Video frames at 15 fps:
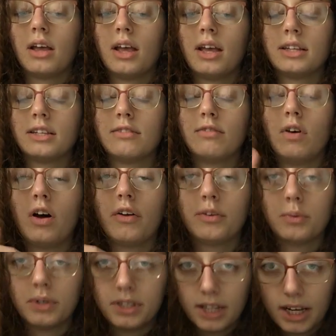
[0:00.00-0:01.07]
is involved
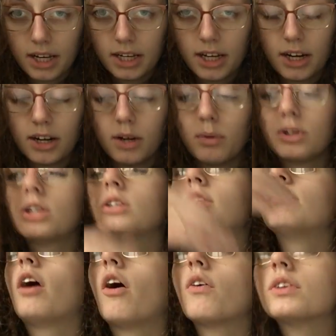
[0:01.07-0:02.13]
with secondary, which is
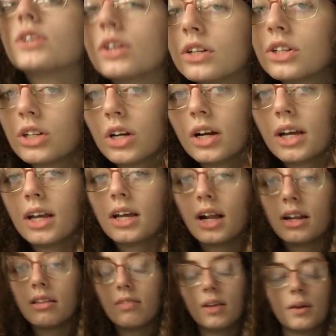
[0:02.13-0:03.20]
involved with tertiary
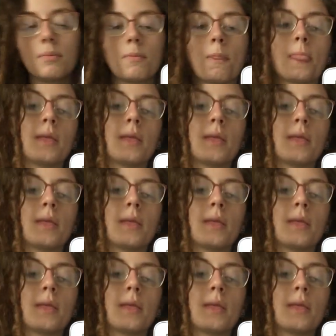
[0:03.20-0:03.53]
kind of thing.